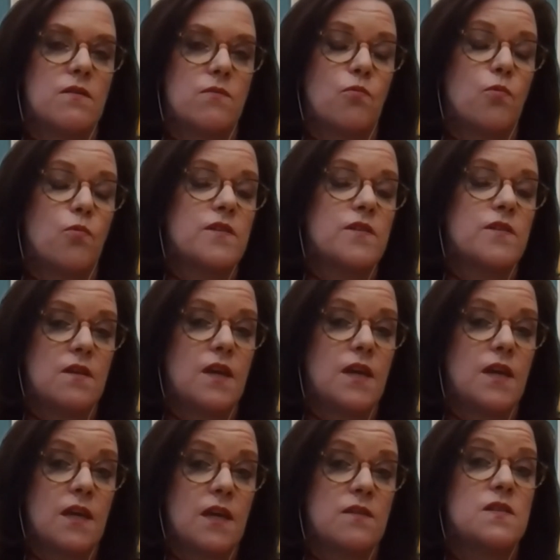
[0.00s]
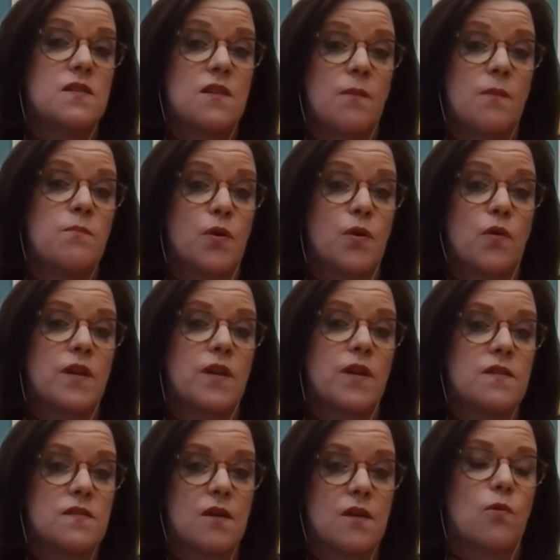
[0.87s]
was in some
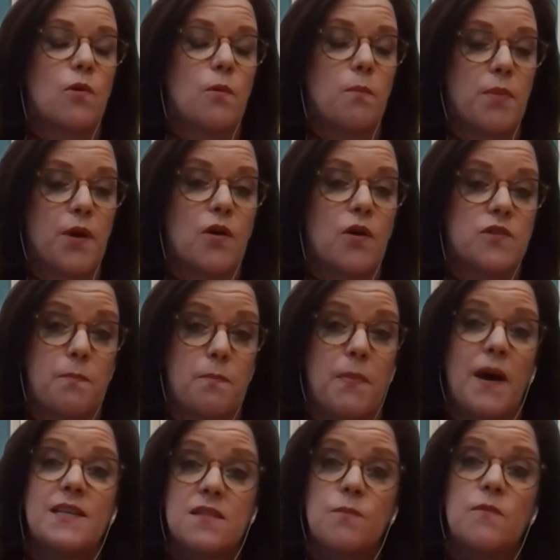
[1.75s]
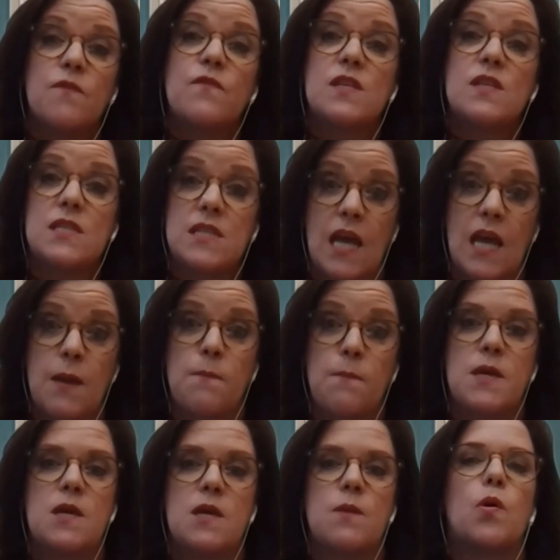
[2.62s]
buildings that were built by some of the same
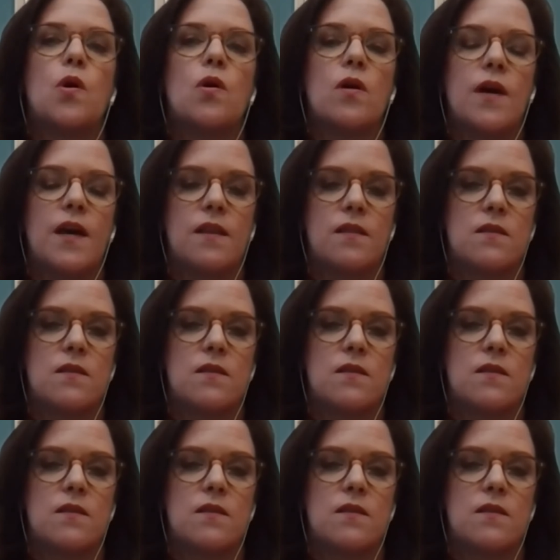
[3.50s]
people at